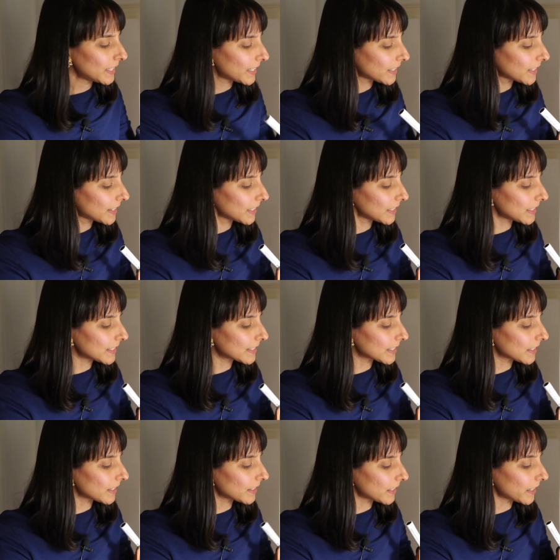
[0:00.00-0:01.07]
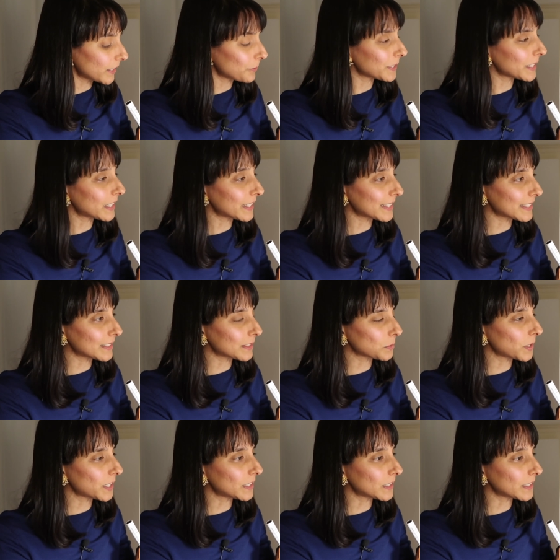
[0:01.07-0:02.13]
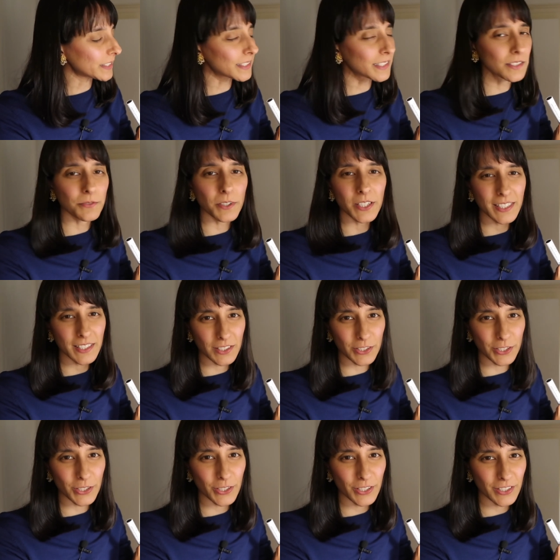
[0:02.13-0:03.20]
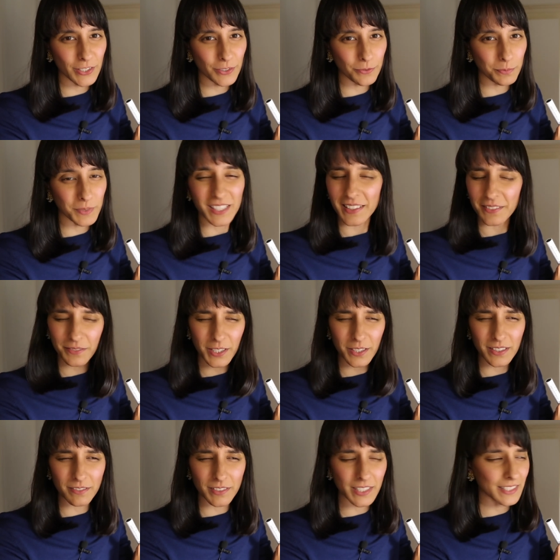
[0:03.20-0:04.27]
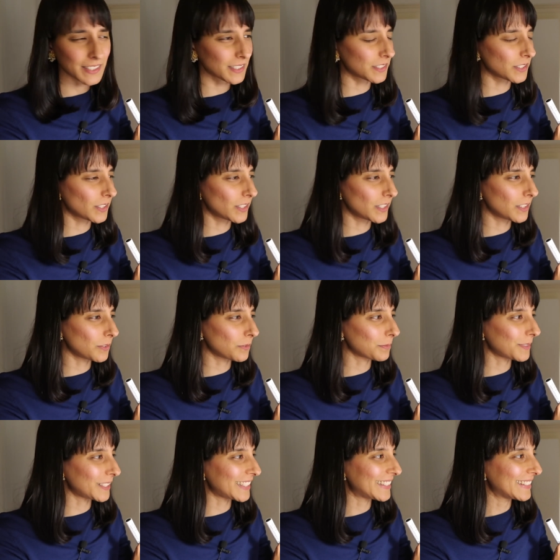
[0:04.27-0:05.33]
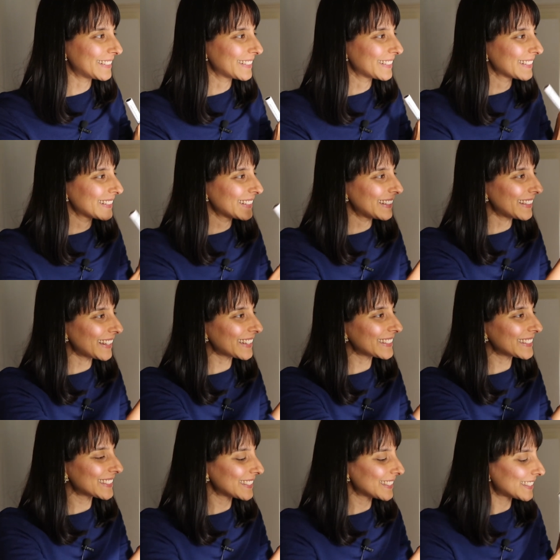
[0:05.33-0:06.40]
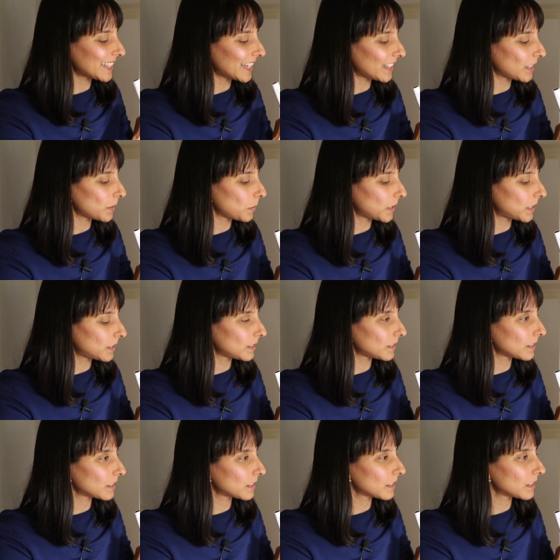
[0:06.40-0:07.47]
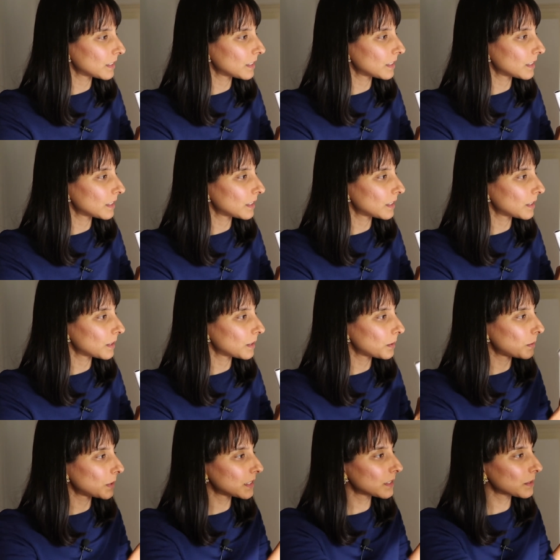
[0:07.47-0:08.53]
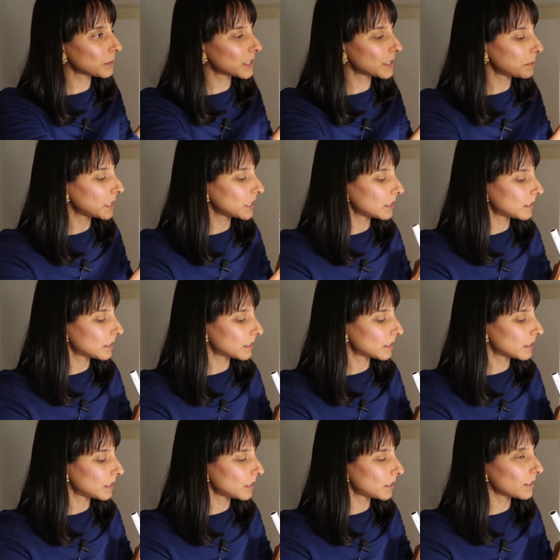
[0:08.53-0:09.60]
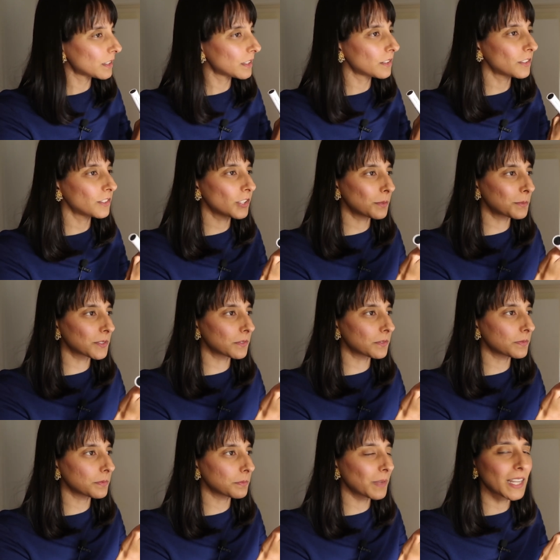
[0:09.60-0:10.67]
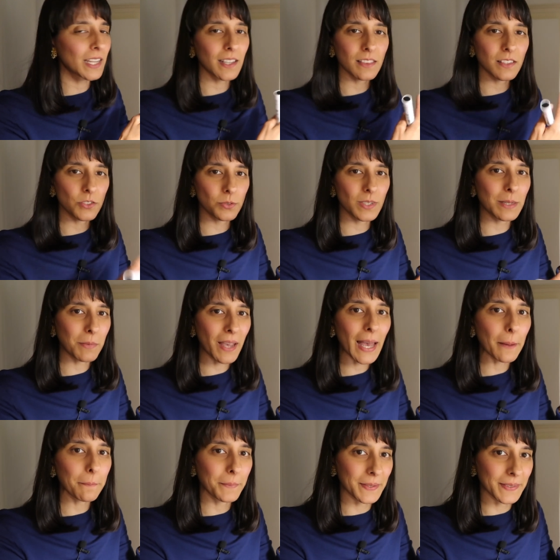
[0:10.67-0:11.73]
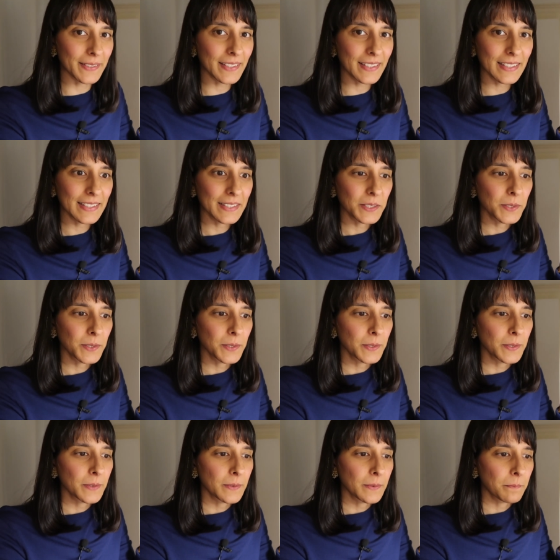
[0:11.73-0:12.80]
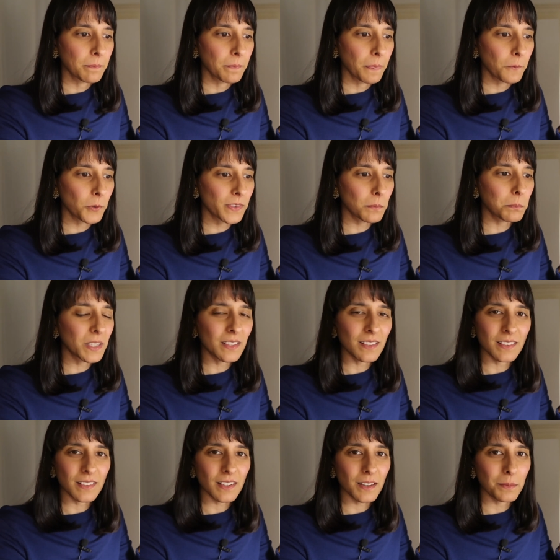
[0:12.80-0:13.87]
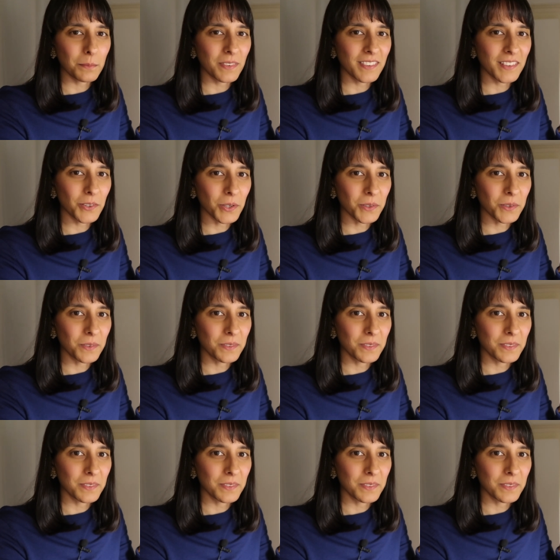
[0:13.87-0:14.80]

The other thing is that I realized as well, and this is very Saturnian of me, very, very Saturnian of me, and that is to say that, well, What's, what's a million, you know, in, in terms of making the dream happen, what's a million times zero?